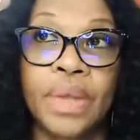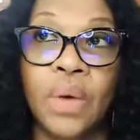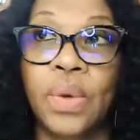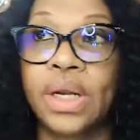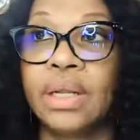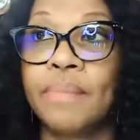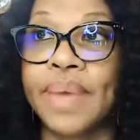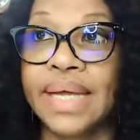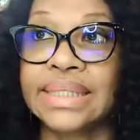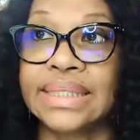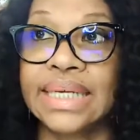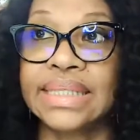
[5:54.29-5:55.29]
one of the
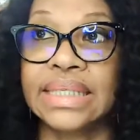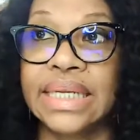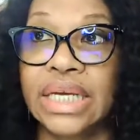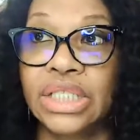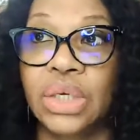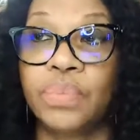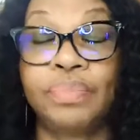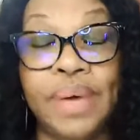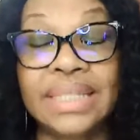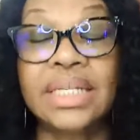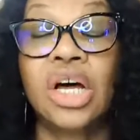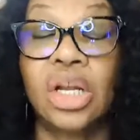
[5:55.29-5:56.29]

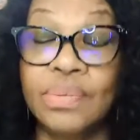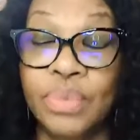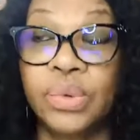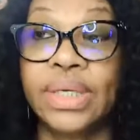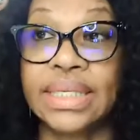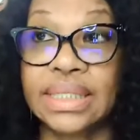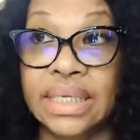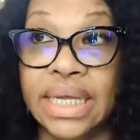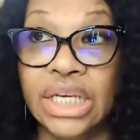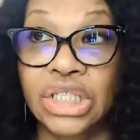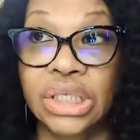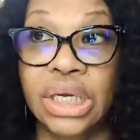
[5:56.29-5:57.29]
best honeymoon
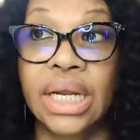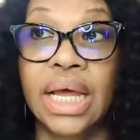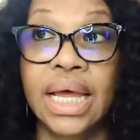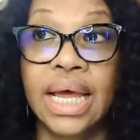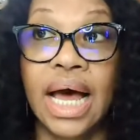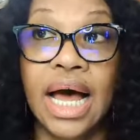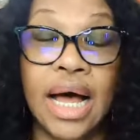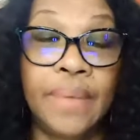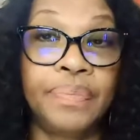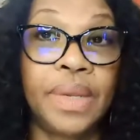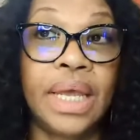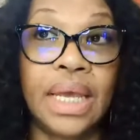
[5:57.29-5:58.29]
destination
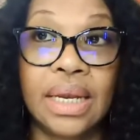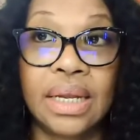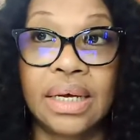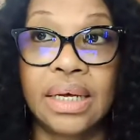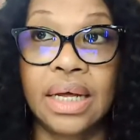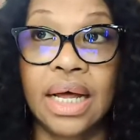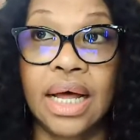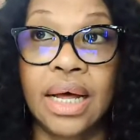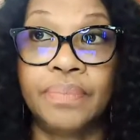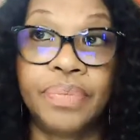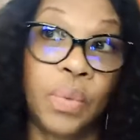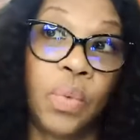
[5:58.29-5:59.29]
in
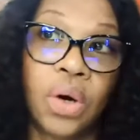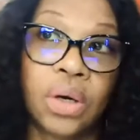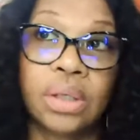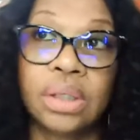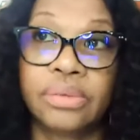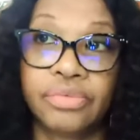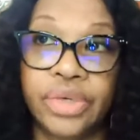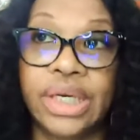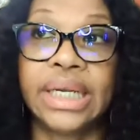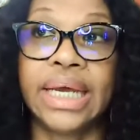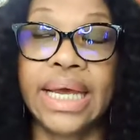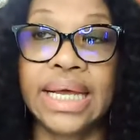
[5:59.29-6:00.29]
the world,
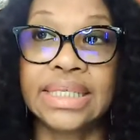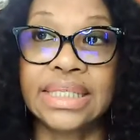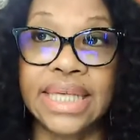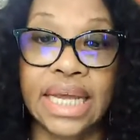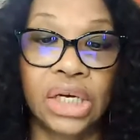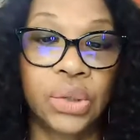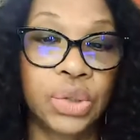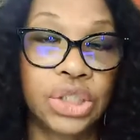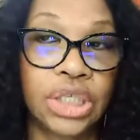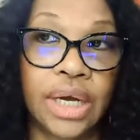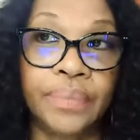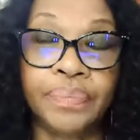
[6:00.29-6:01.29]
really, is St.
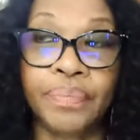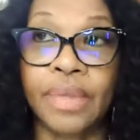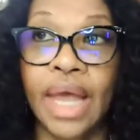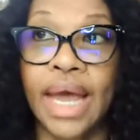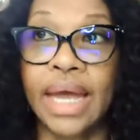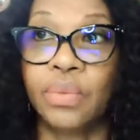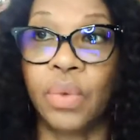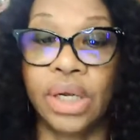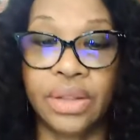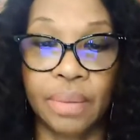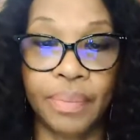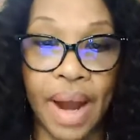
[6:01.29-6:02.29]
Lucia, and one
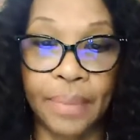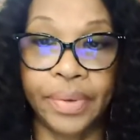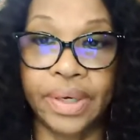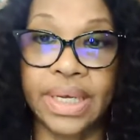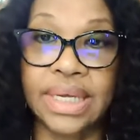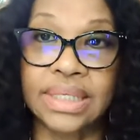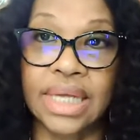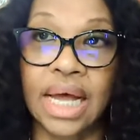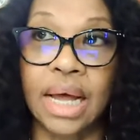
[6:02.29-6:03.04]
of their properties